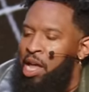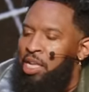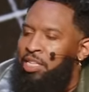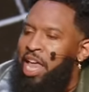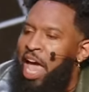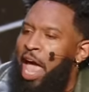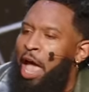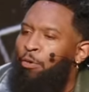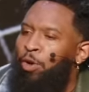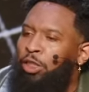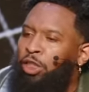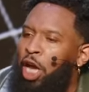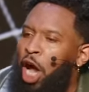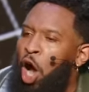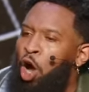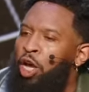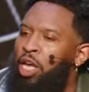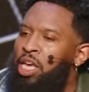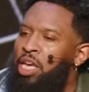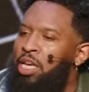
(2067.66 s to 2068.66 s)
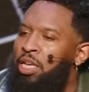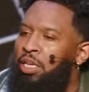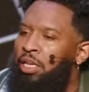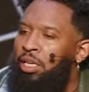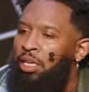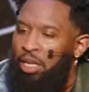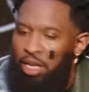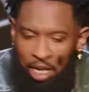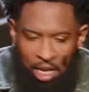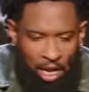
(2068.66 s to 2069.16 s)
Dad, what y'all eating?
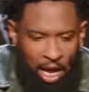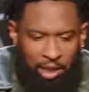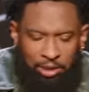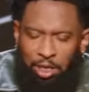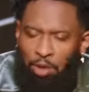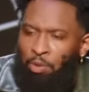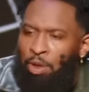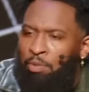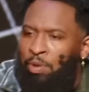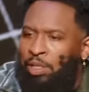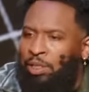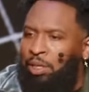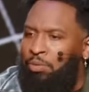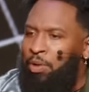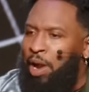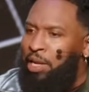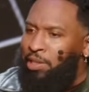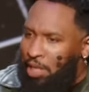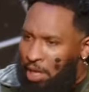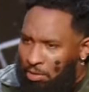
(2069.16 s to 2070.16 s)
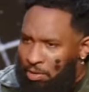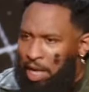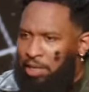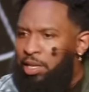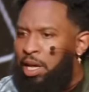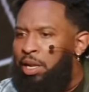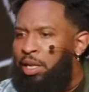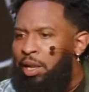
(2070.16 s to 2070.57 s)
I said, we went to right there, right there the